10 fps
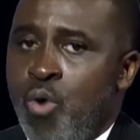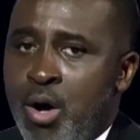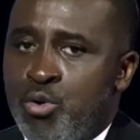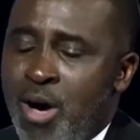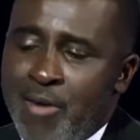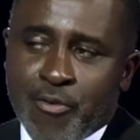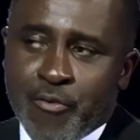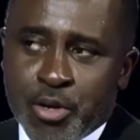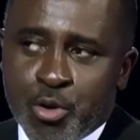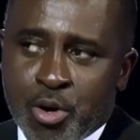Wow, you have a
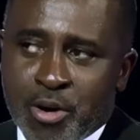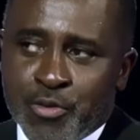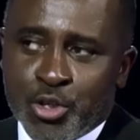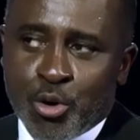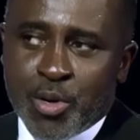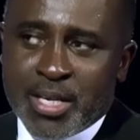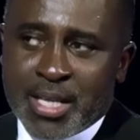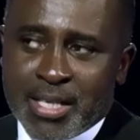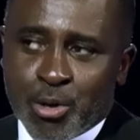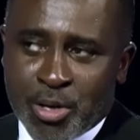funny way of showing that a